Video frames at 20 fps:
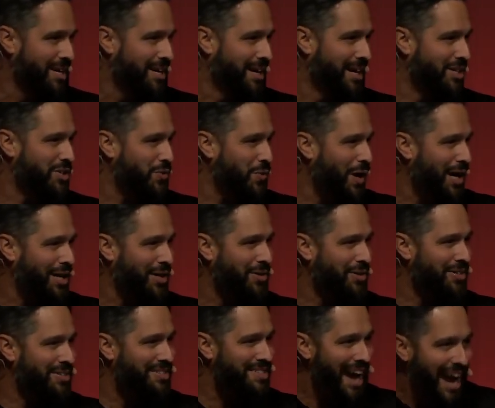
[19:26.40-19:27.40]
That's why your
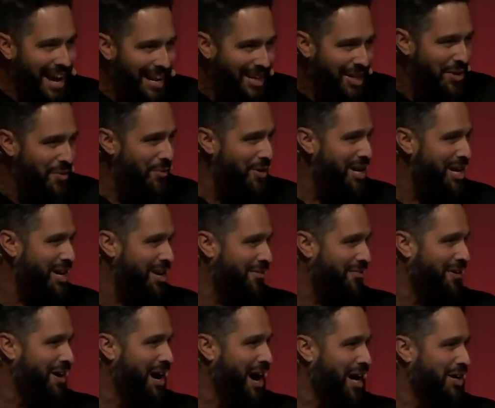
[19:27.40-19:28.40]
daily reading
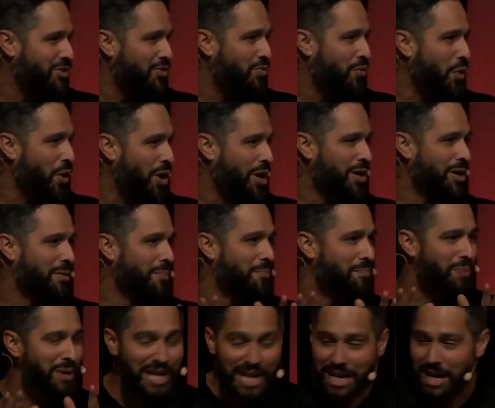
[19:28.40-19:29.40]
of God's word or
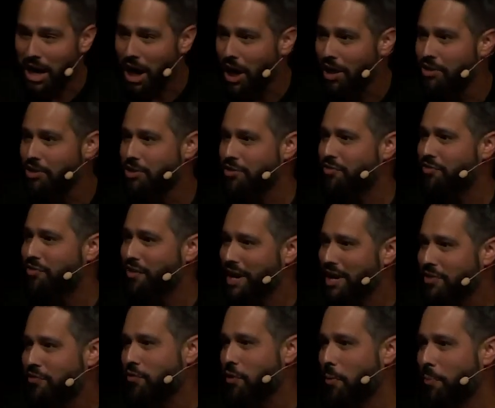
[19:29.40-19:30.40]
being under
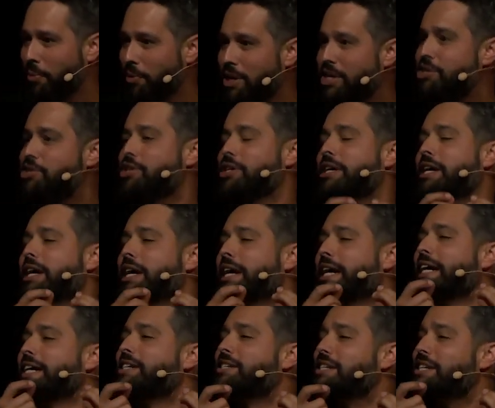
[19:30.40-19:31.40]
faithful preaching
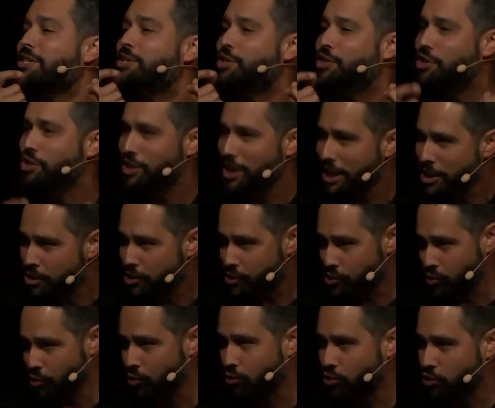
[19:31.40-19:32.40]
is
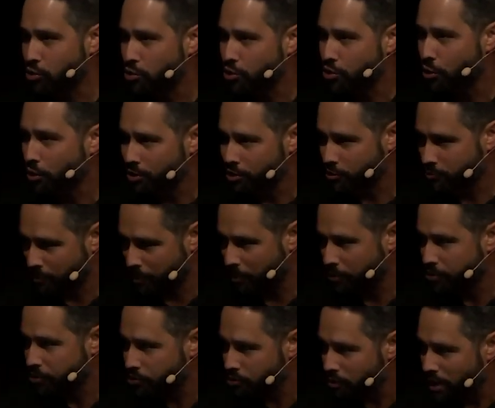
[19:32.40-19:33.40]
essential to your
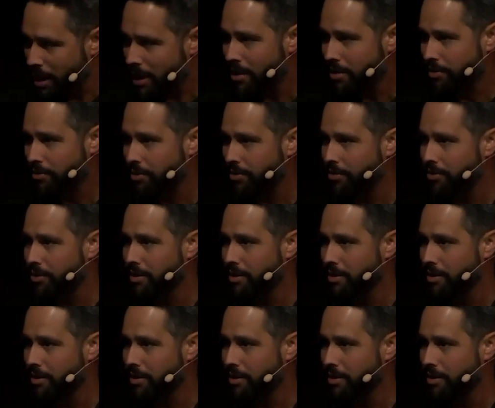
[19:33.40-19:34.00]
spiritual health.